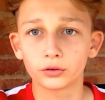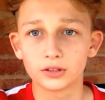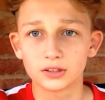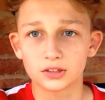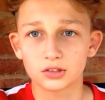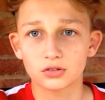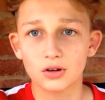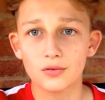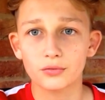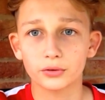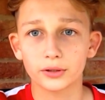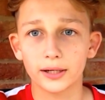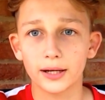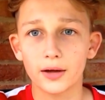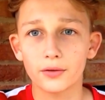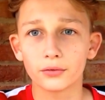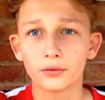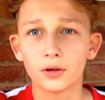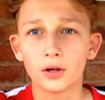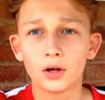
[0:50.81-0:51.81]
and to travel
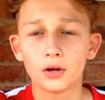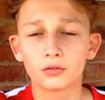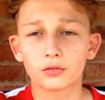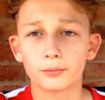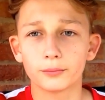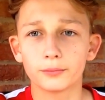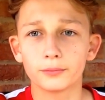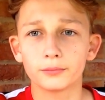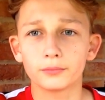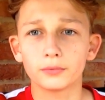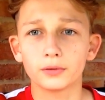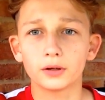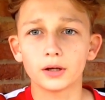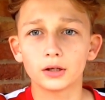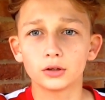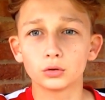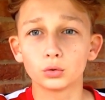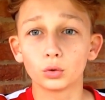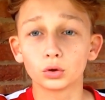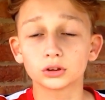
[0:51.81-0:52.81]
down from
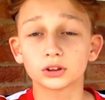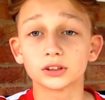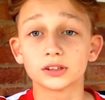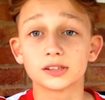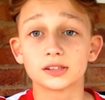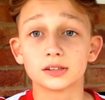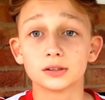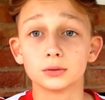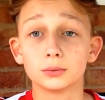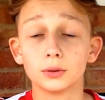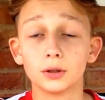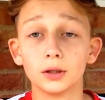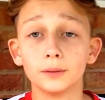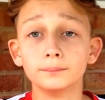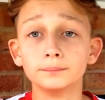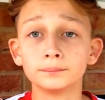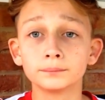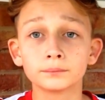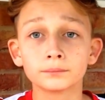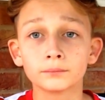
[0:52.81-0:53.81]
Yorkshire
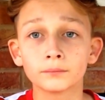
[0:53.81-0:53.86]
to